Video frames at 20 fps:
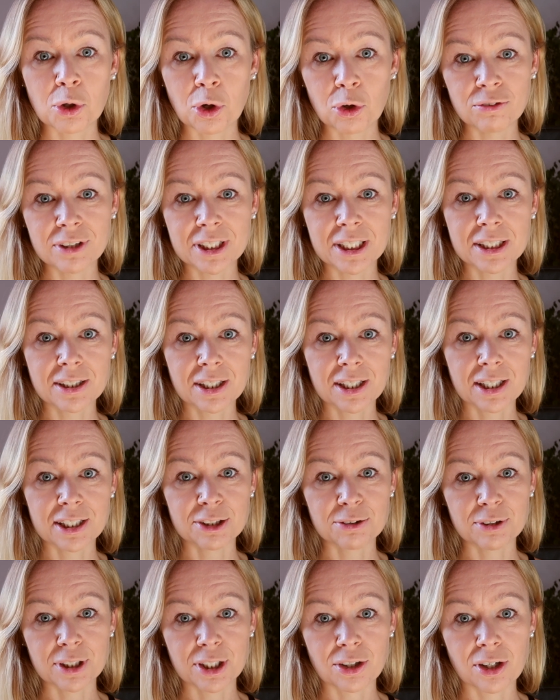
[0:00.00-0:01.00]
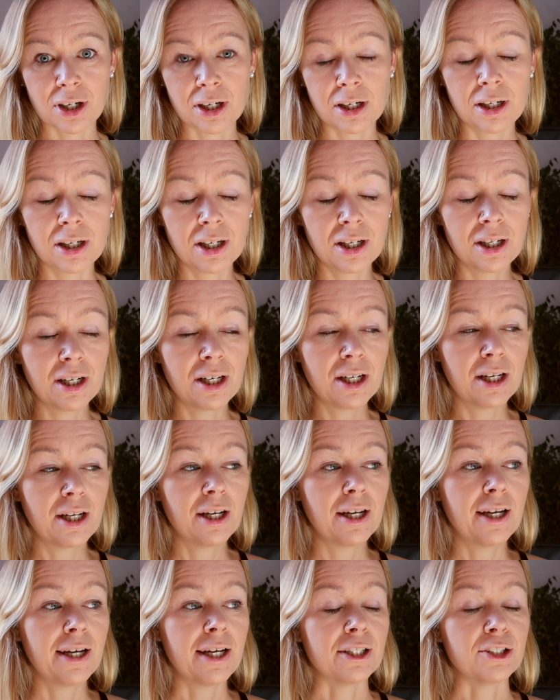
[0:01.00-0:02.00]
COVID in the country at all.
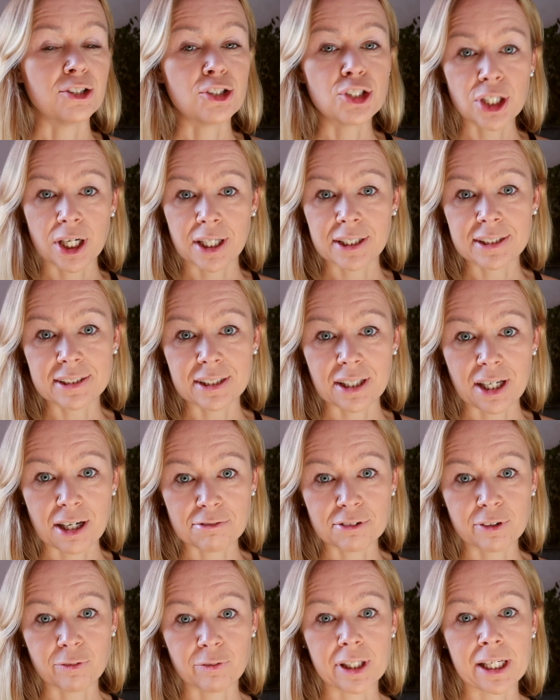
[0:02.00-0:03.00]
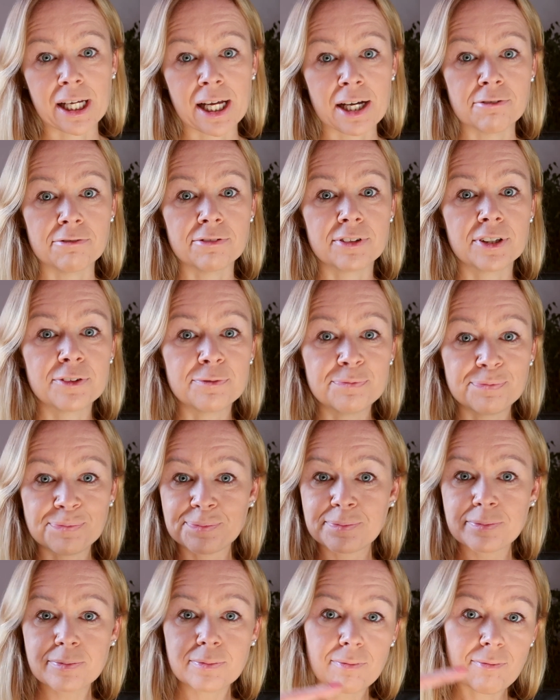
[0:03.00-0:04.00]
And just after we left,
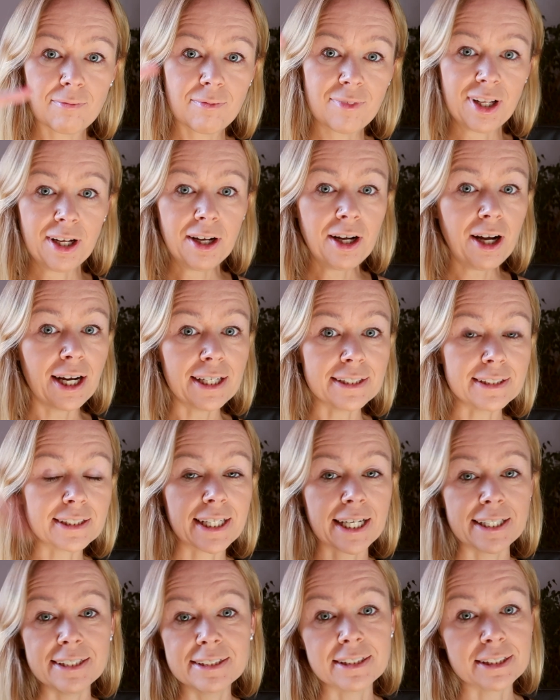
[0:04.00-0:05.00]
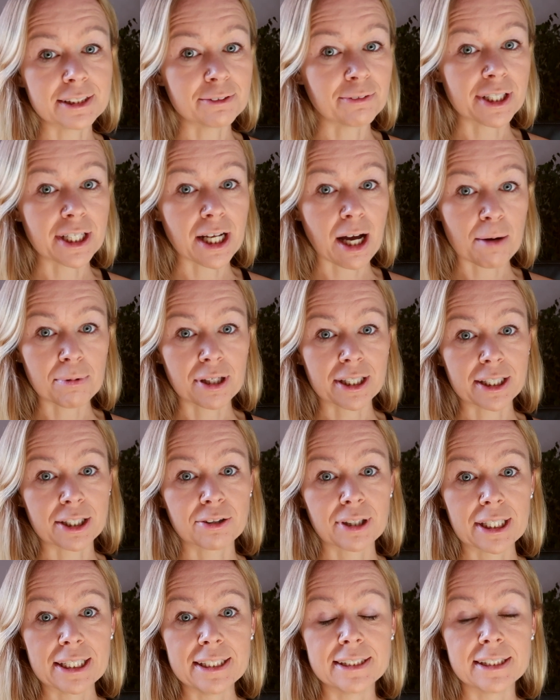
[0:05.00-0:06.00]
cases went up like
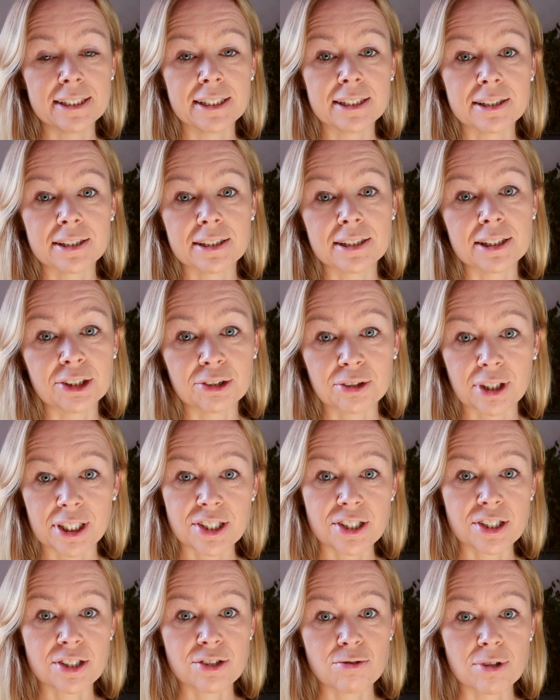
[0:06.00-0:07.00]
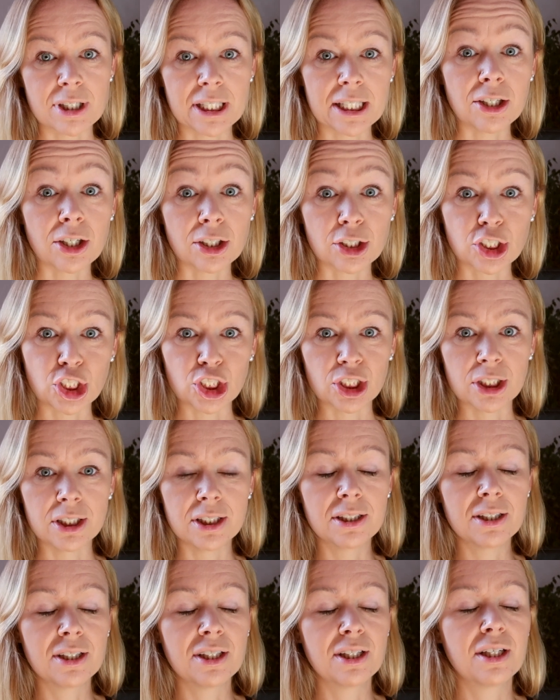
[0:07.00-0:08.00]
crazy and the situation is really not good.